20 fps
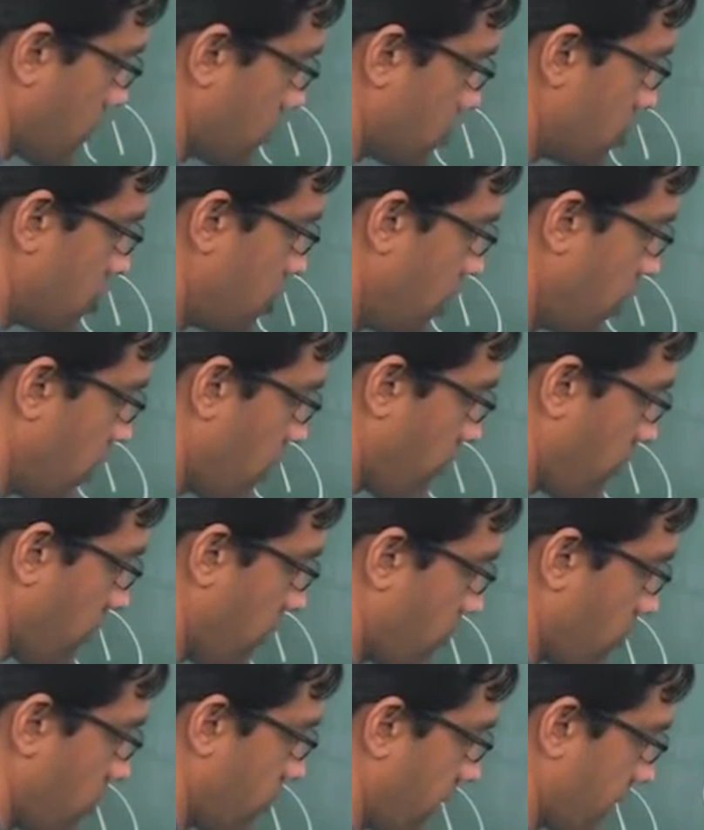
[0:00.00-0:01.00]
g of
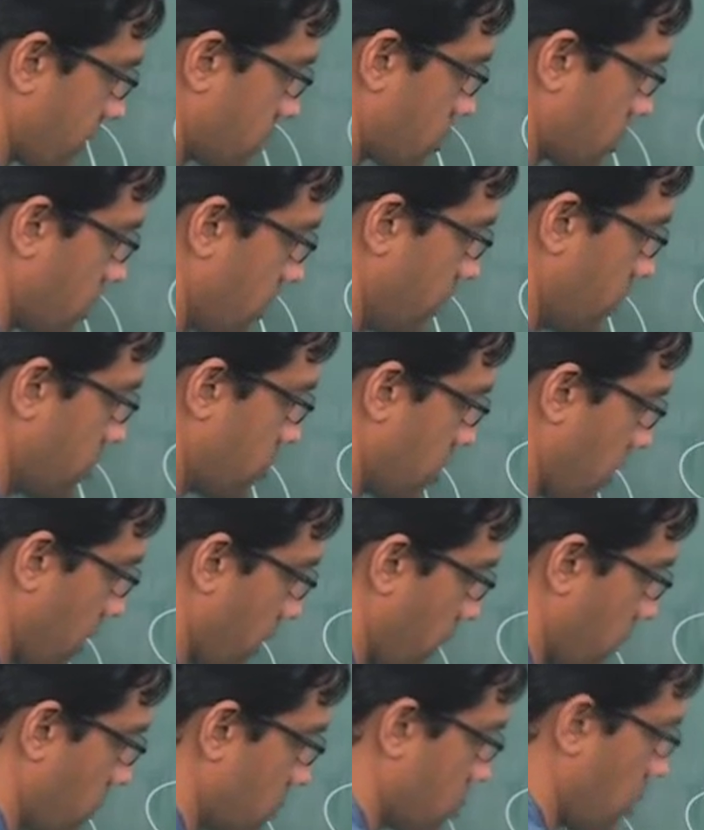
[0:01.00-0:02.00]
f of x in
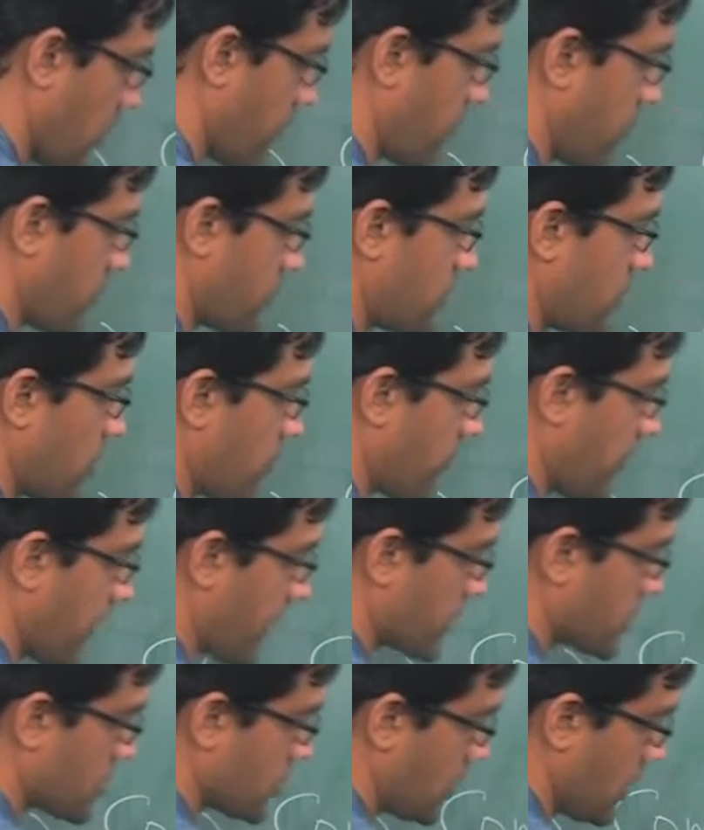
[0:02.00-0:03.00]
general. So f of g of
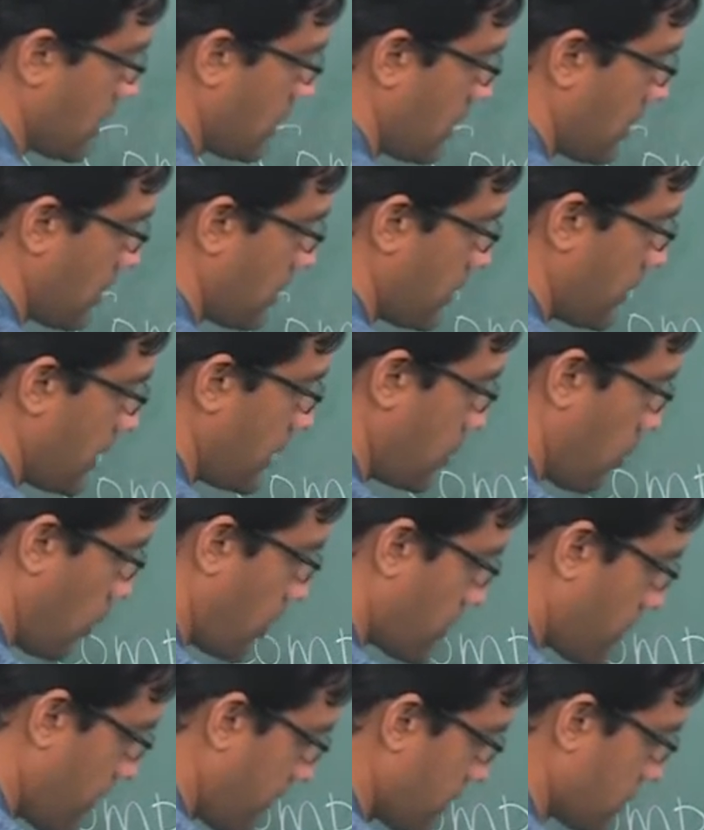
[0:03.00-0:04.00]
x need
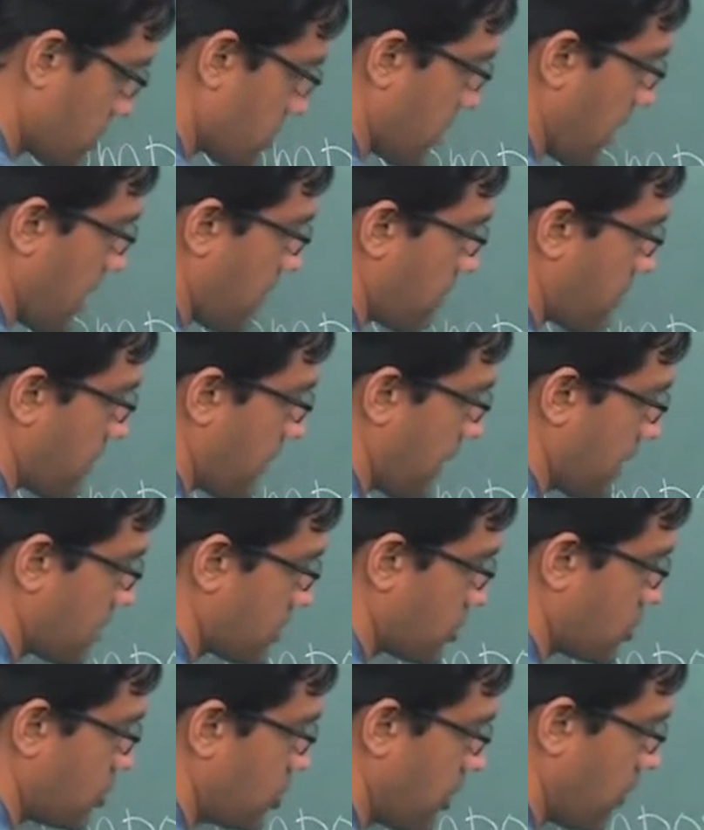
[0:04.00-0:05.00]
not be the same
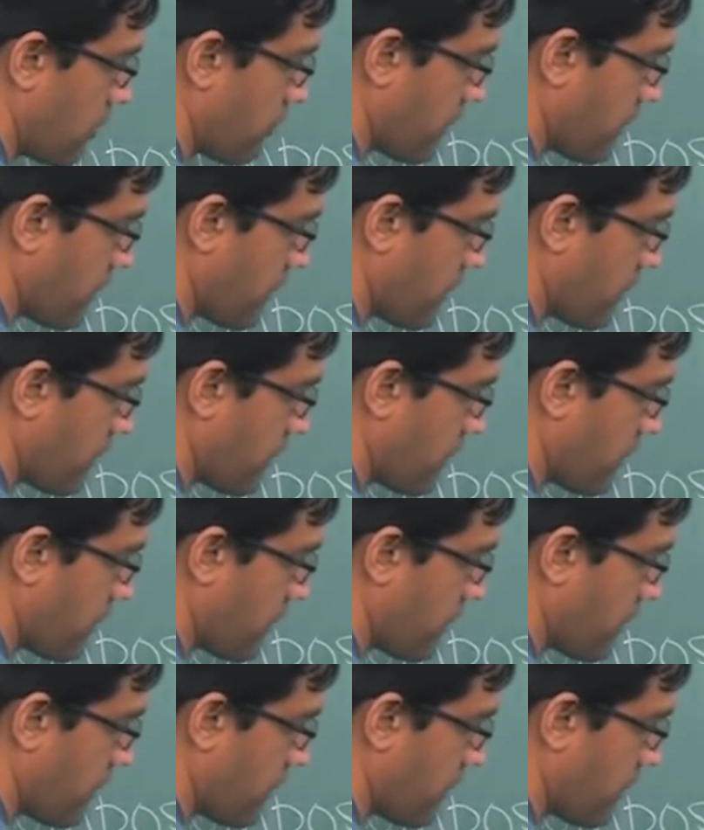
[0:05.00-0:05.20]
as g of